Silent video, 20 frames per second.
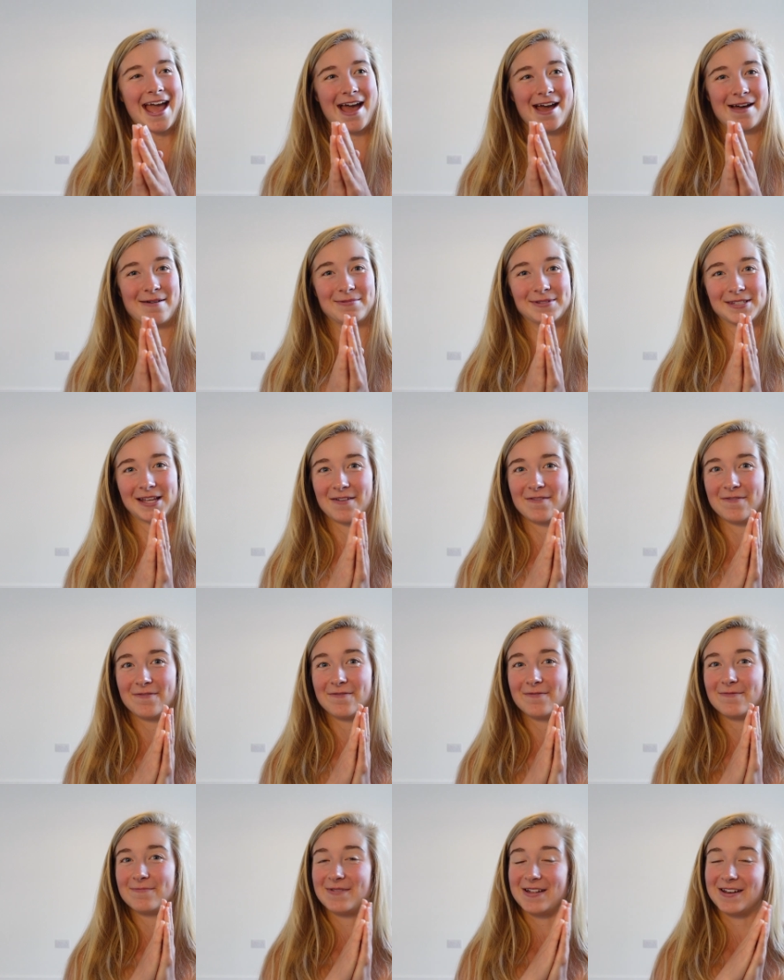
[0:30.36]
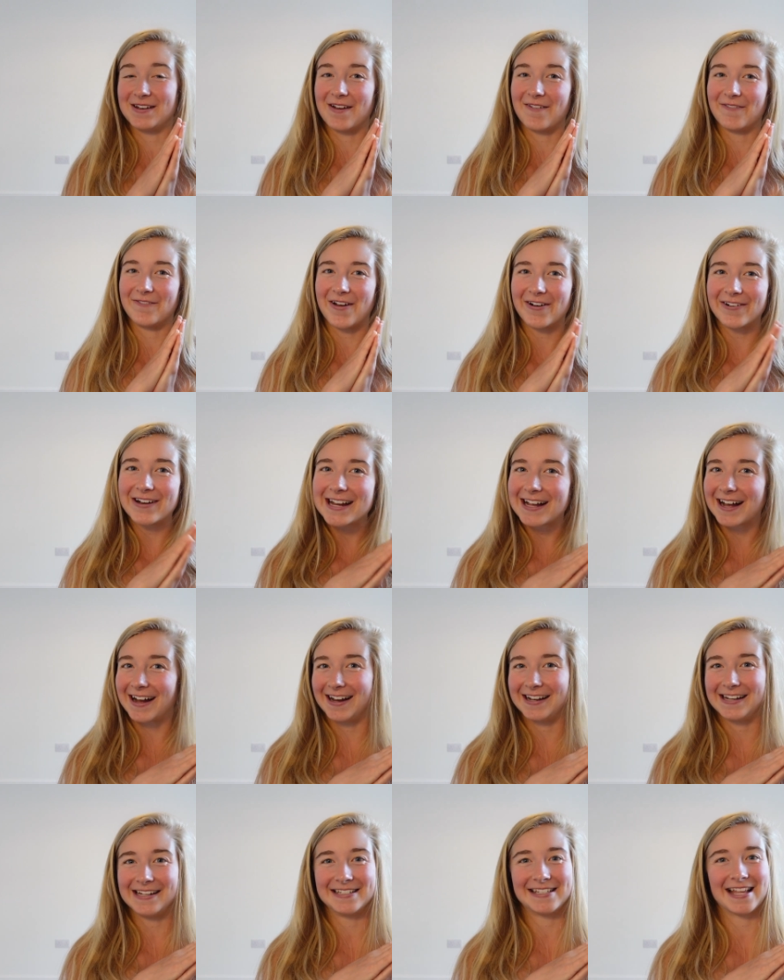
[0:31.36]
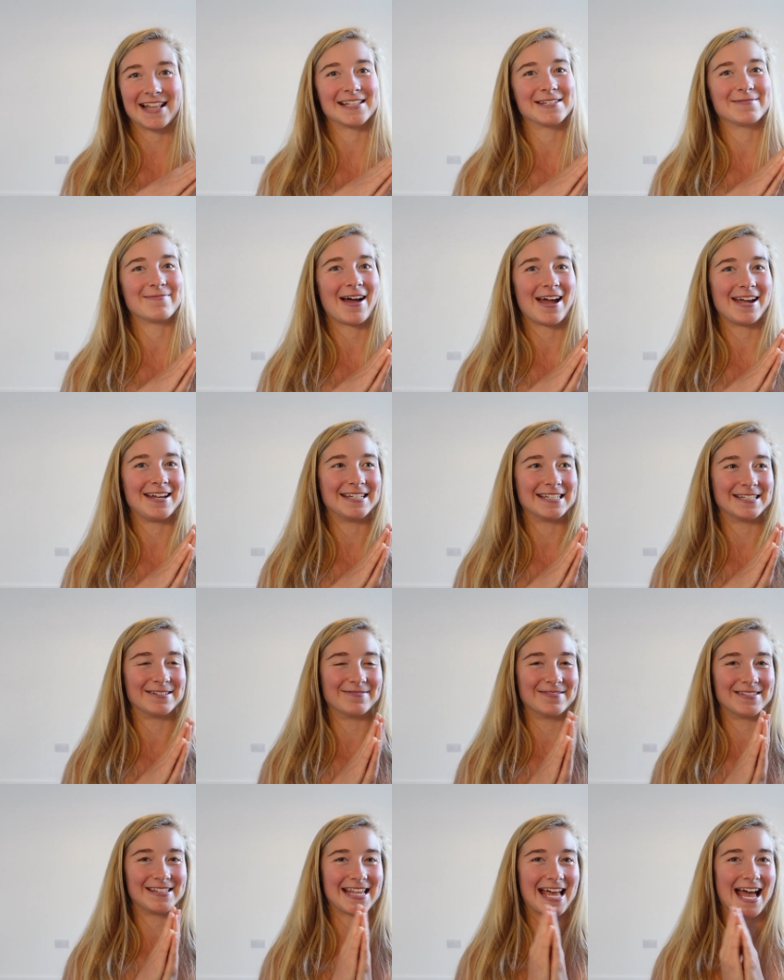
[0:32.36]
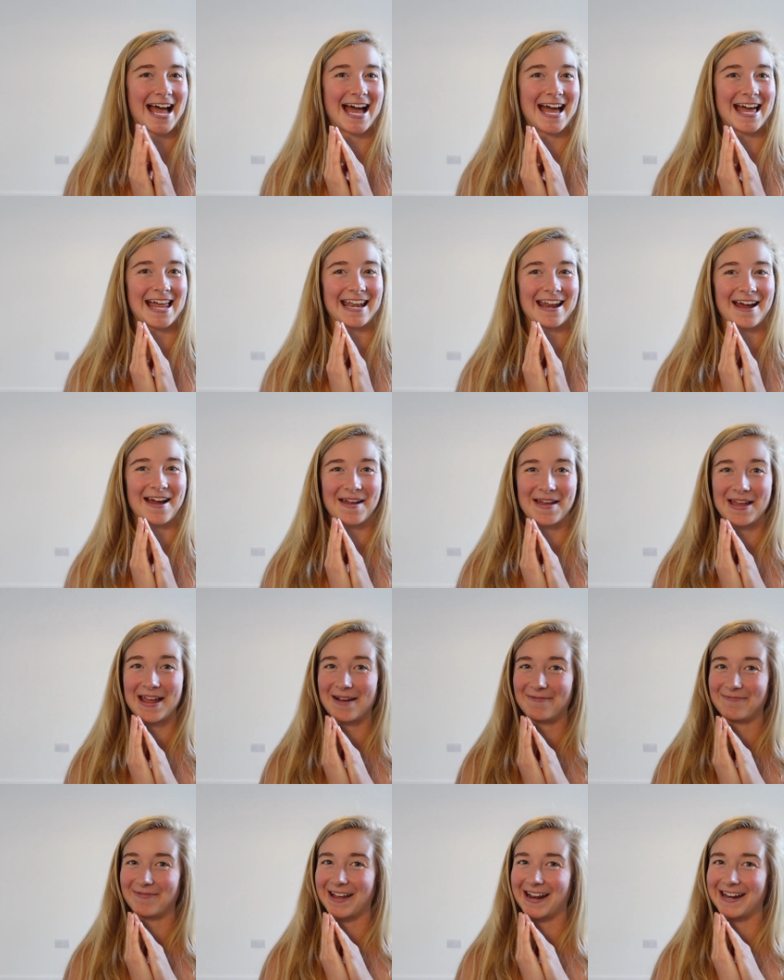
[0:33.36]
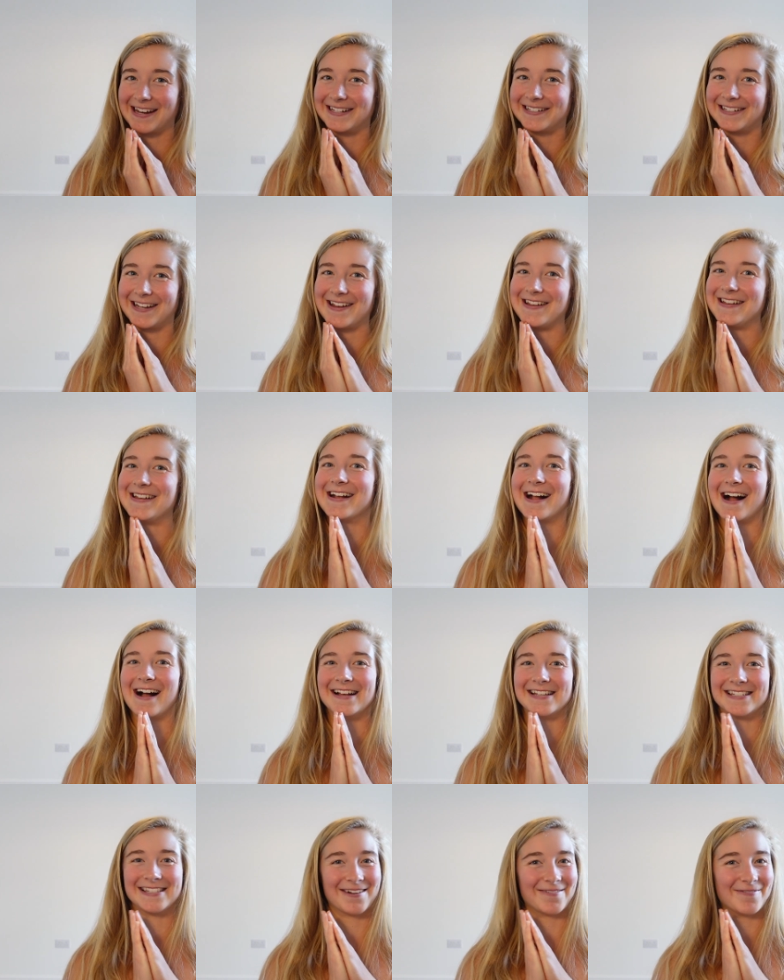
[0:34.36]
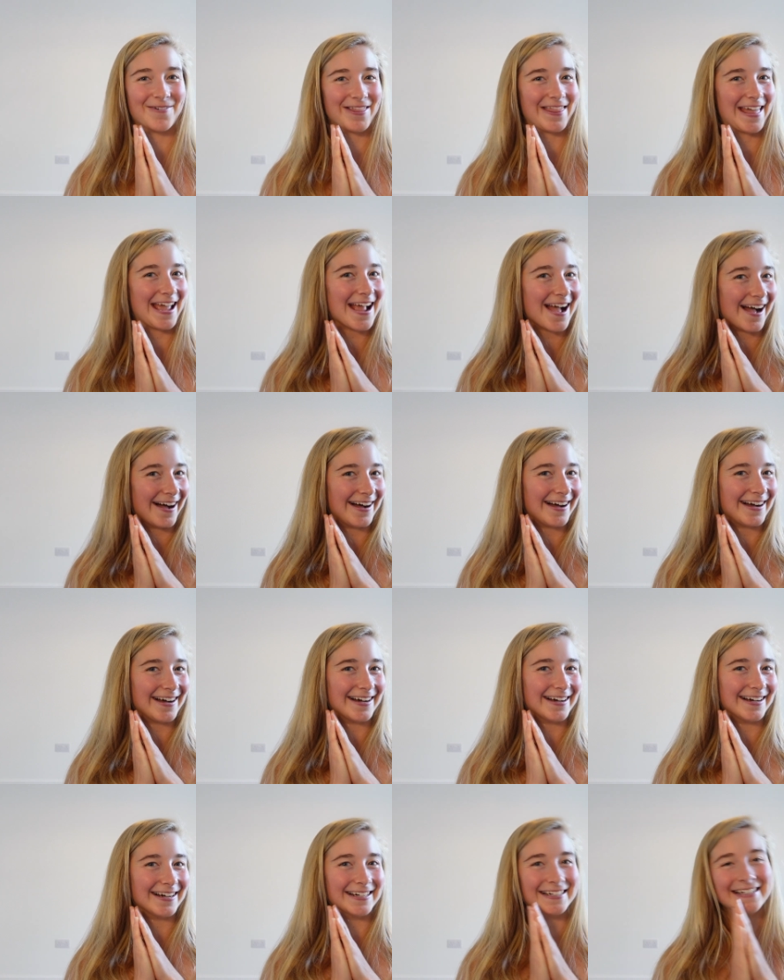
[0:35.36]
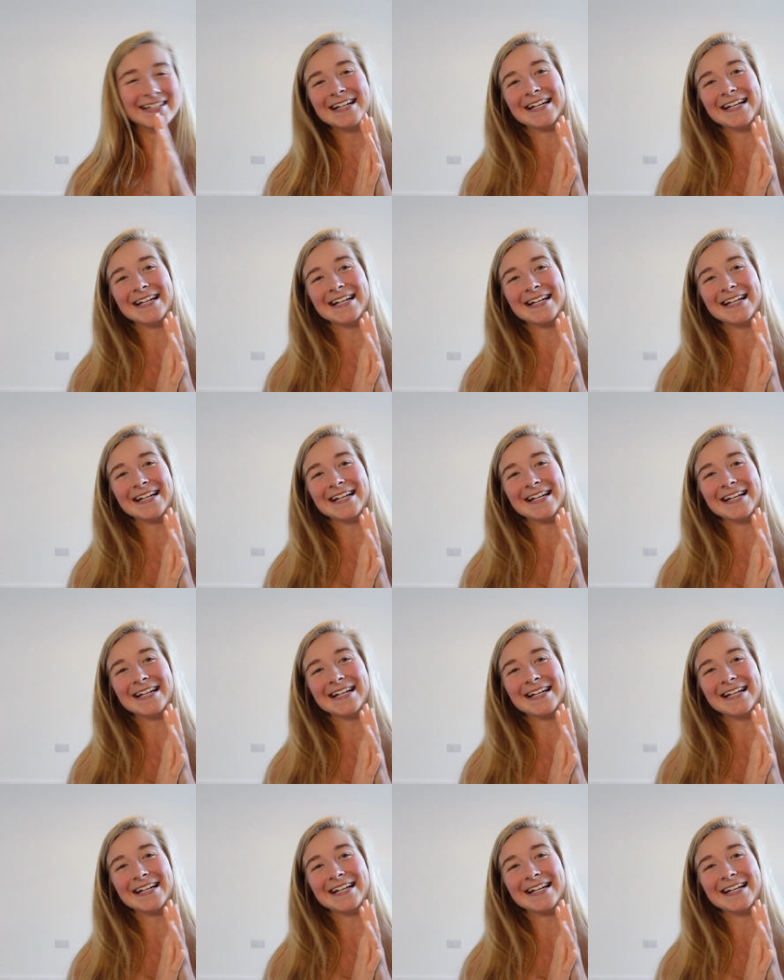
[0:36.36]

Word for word: Um, so I've been very kindly sent some items, and I am gonna show you guys what they are.